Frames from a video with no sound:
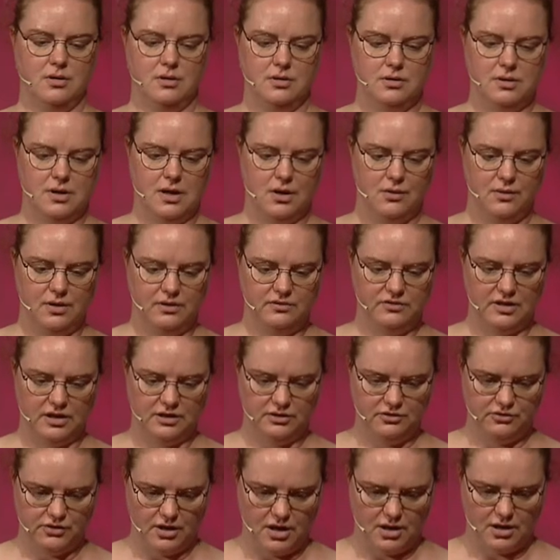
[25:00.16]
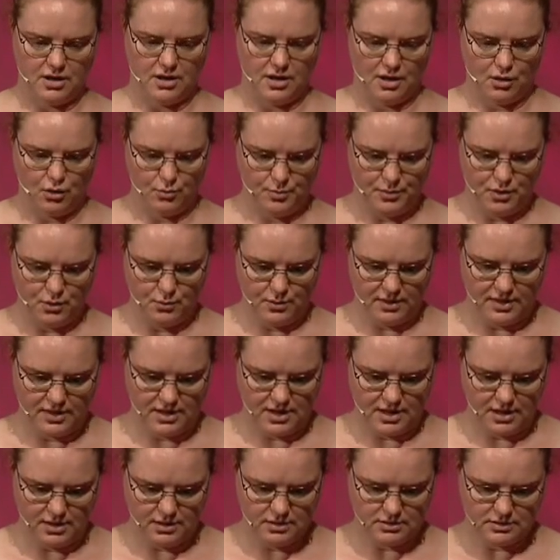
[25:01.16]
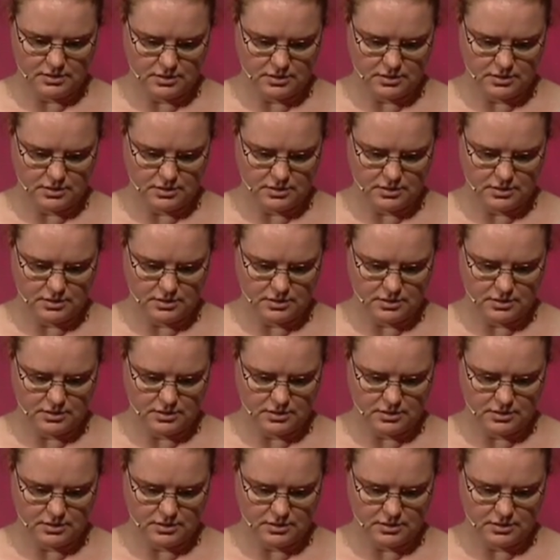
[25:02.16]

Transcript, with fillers: now, IntelliJ can help you with that.